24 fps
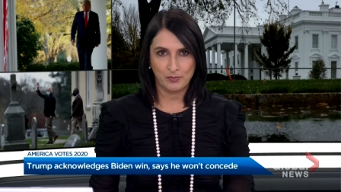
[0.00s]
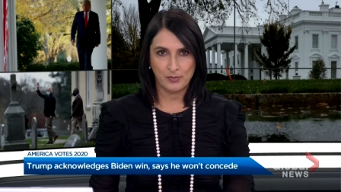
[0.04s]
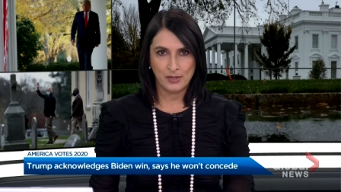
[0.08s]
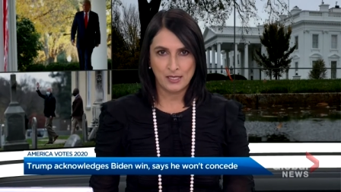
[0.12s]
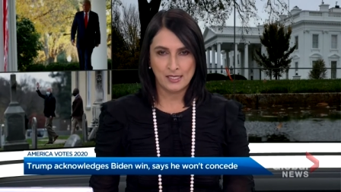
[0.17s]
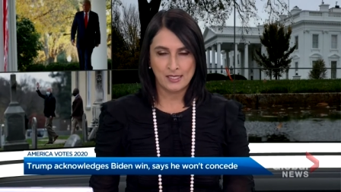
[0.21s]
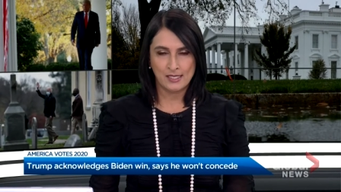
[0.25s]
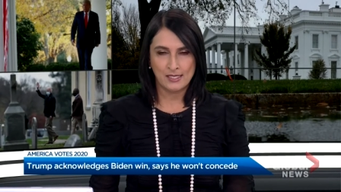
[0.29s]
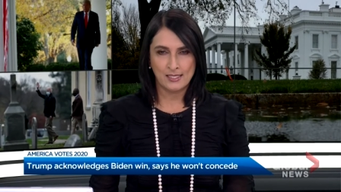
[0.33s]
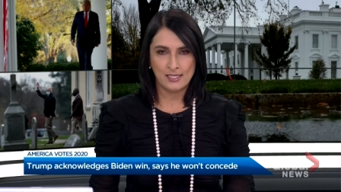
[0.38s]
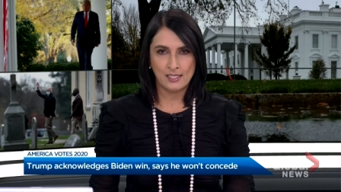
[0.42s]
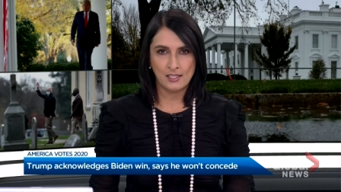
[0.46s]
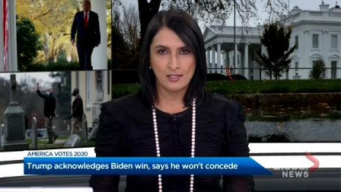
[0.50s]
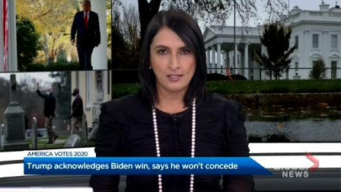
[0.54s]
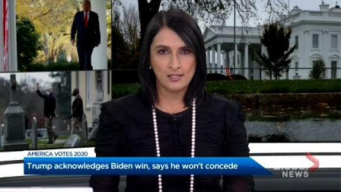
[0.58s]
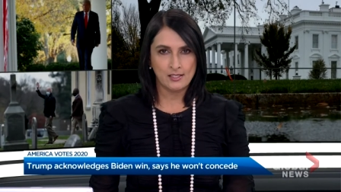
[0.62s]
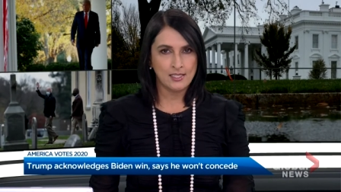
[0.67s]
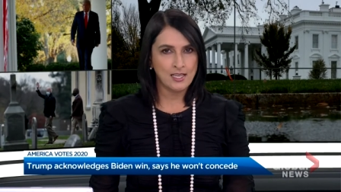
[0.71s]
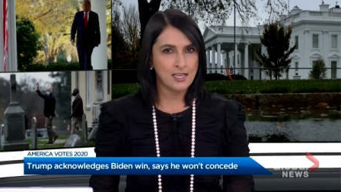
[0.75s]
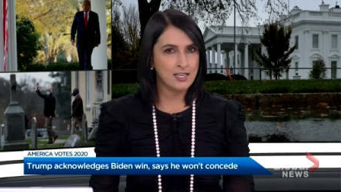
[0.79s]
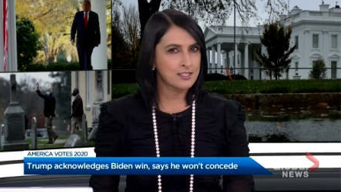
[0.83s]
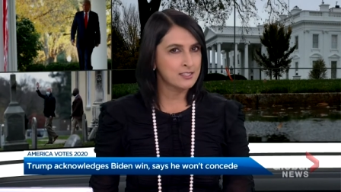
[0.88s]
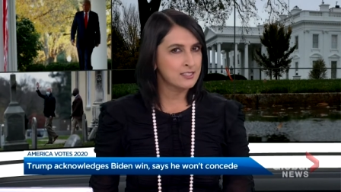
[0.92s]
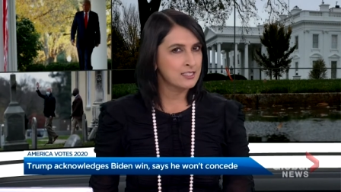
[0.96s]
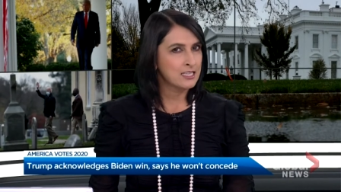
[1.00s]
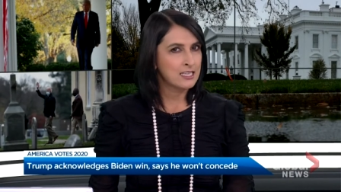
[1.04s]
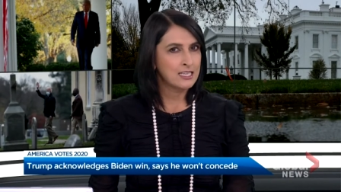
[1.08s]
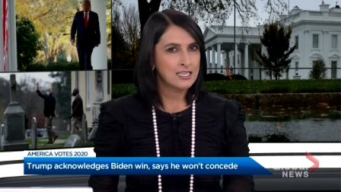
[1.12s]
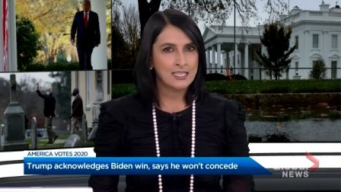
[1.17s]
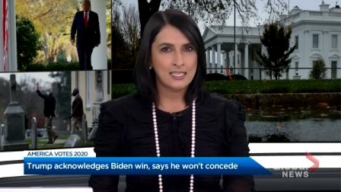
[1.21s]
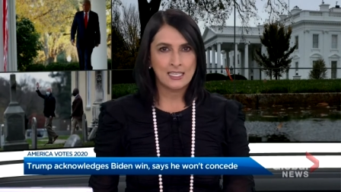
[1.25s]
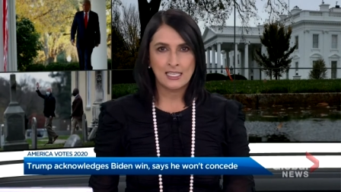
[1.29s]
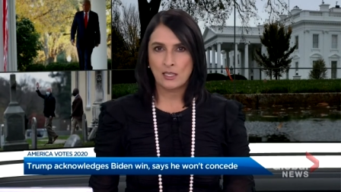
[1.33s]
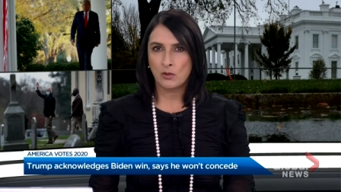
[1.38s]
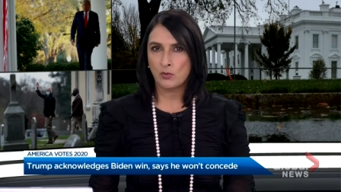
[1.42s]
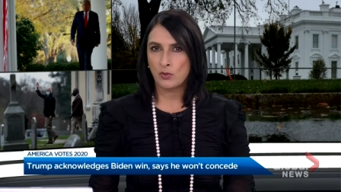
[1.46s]
but still says
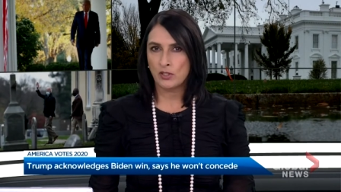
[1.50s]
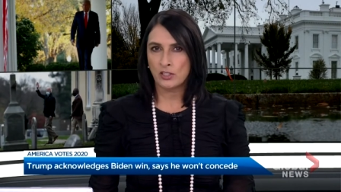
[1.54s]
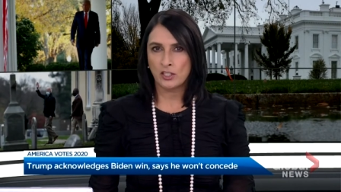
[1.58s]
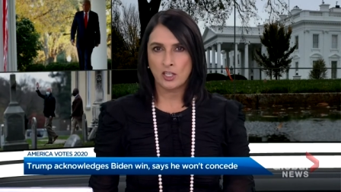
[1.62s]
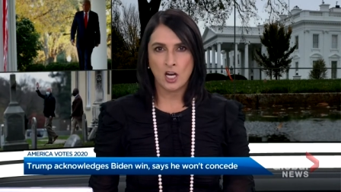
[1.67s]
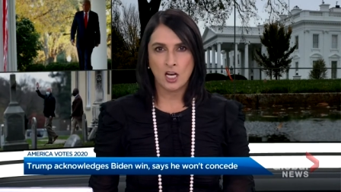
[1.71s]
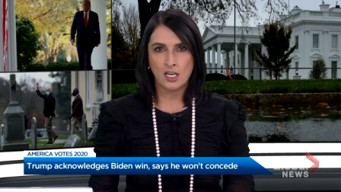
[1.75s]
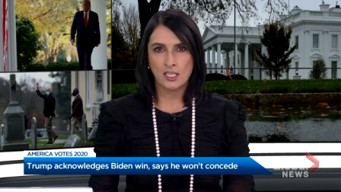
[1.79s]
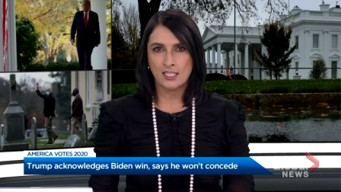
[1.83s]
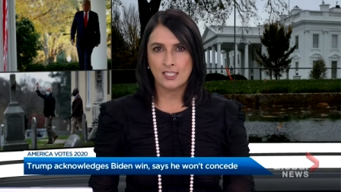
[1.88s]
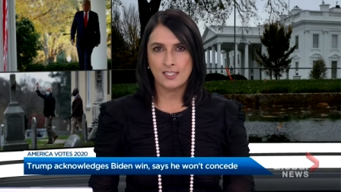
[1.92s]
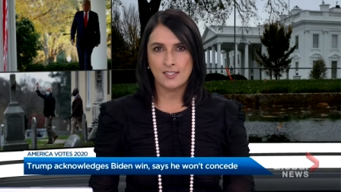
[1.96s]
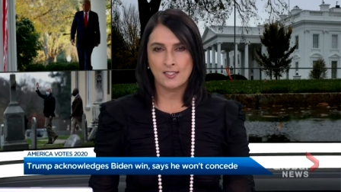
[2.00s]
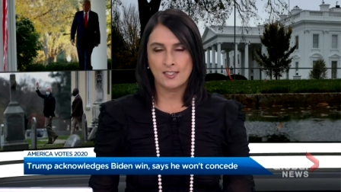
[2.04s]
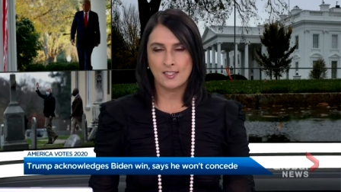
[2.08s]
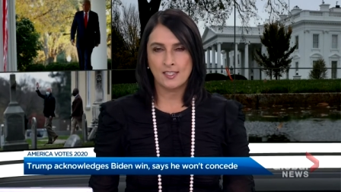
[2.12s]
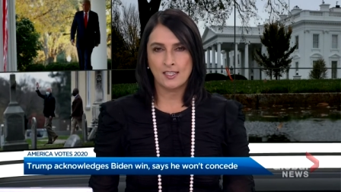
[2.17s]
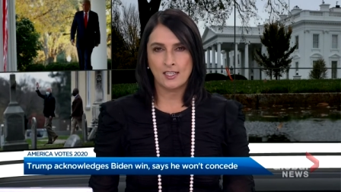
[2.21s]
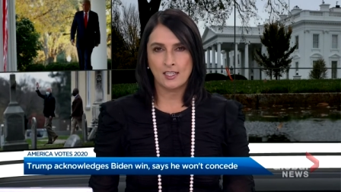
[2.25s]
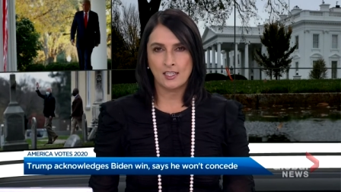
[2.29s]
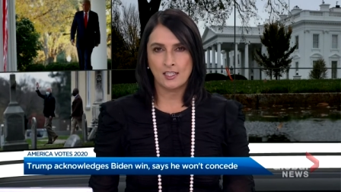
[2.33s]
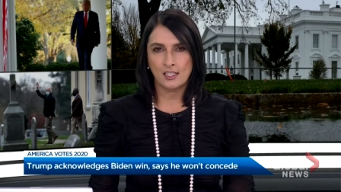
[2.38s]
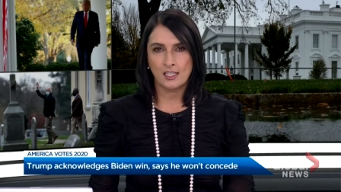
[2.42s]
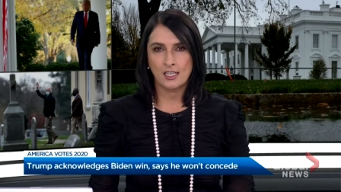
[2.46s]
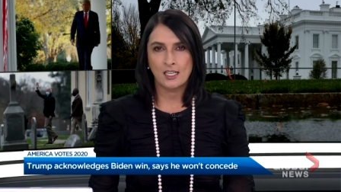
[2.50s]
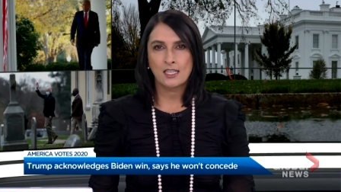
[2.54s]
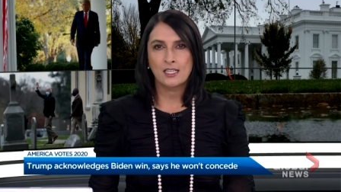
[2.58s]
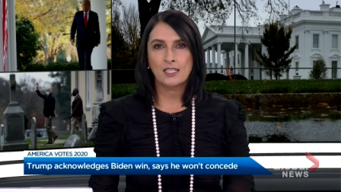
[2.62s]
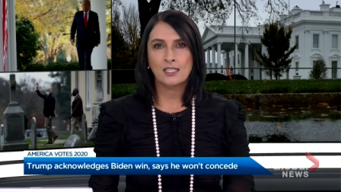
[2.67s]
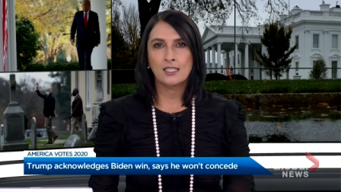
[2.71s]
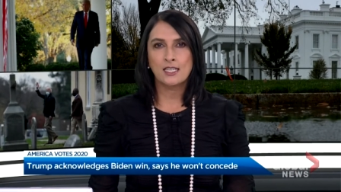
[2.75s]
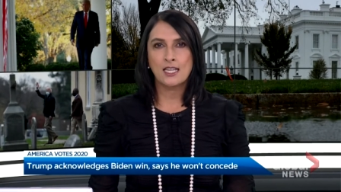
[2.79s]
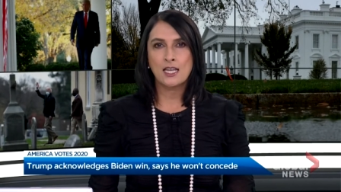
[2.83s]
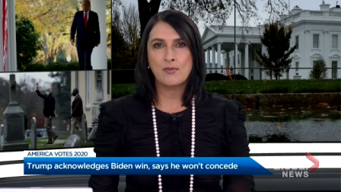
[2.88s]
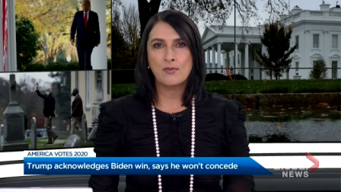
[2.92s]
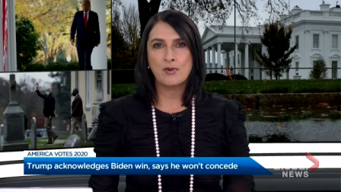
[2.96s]
he will not concede,
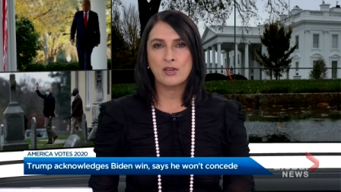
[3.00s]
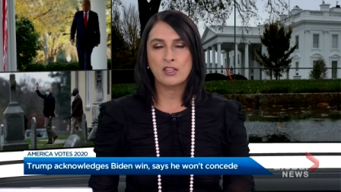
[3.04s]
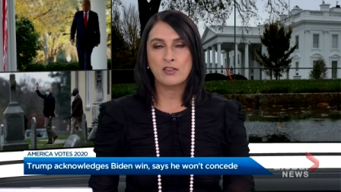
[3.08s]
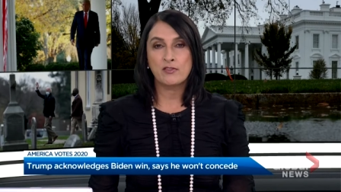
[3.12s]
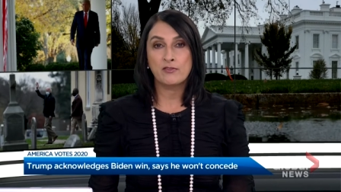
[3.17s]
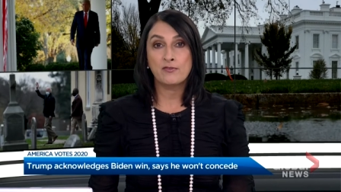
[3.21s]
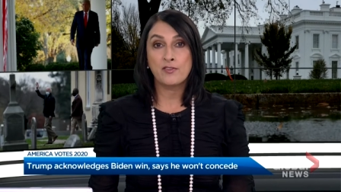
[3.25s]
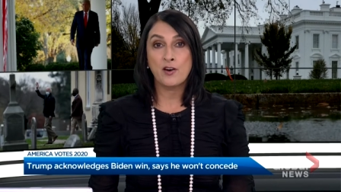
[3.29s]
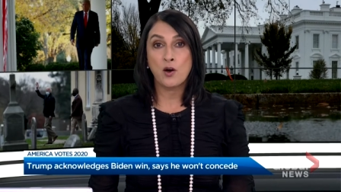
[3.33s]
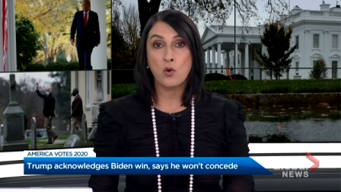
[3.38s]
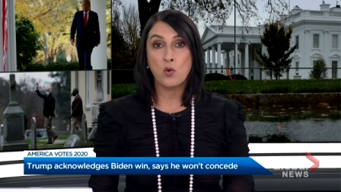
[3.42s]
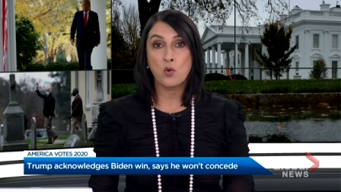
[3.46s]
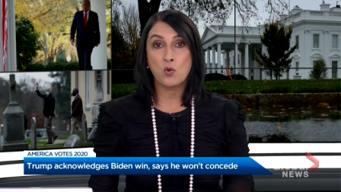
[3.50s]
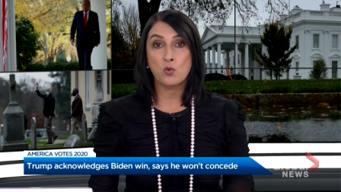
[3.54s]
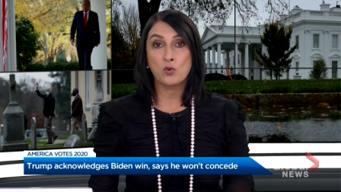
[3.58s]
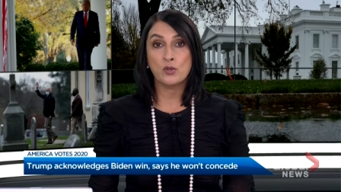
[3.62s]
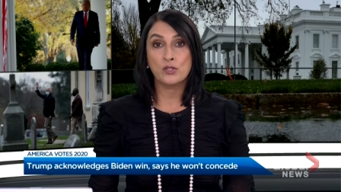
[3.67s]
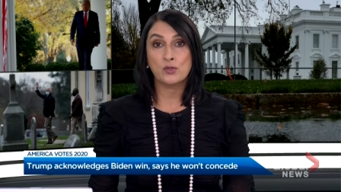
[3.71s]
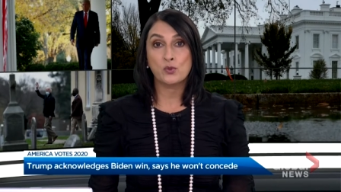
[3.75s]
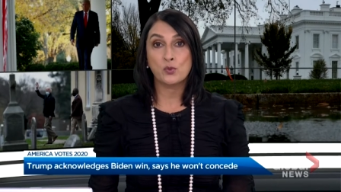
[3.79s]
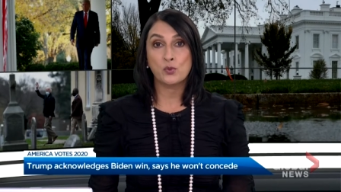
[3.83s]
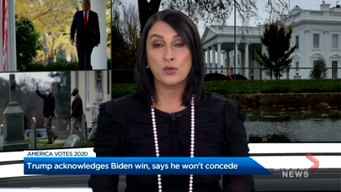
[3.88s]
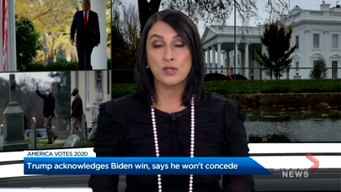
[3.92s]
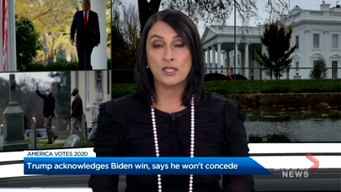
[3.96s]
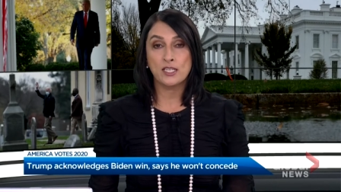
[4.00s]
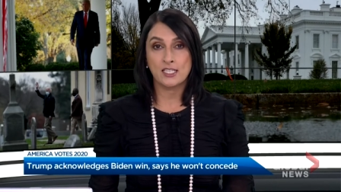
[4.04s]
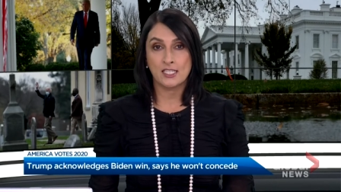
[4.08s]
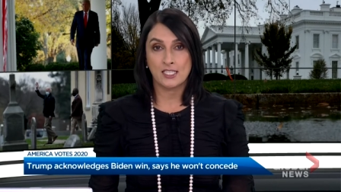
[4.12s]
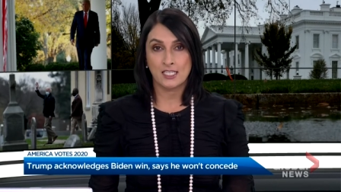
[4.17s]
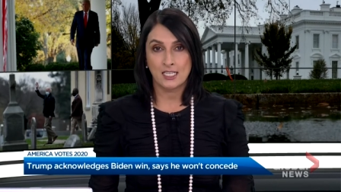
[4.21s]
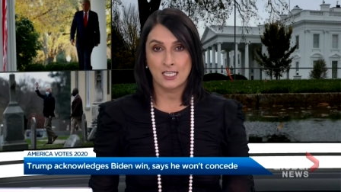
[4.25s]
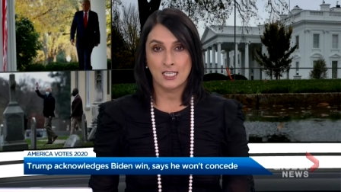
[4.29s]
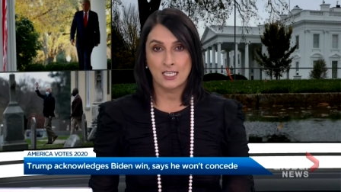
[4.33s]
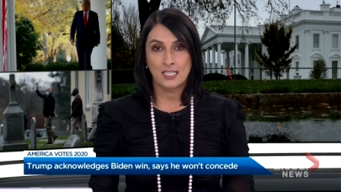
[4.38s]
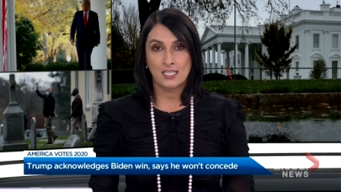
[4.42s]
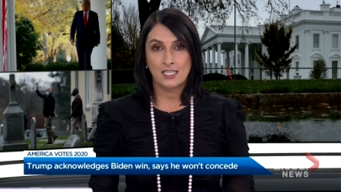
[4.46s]
claiming the vote was
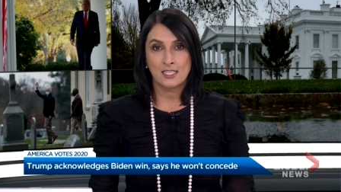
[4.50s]
rigged.